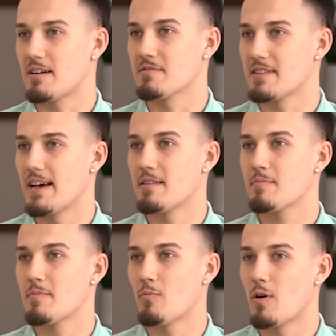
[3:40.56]
that'll net
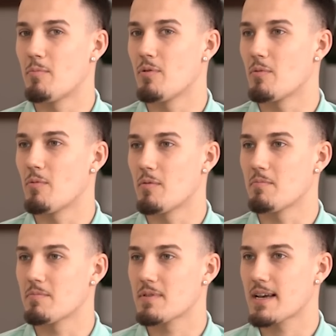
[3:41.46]

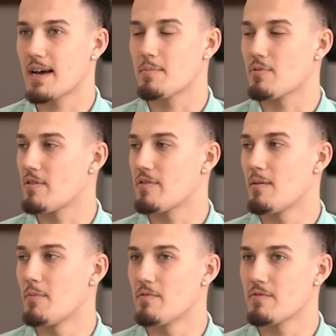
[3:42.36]
1.1K profit
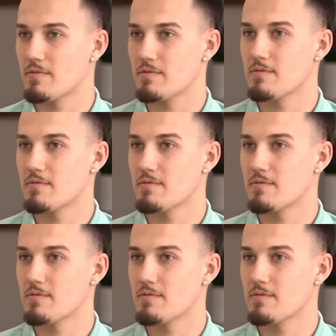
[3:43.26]
a month.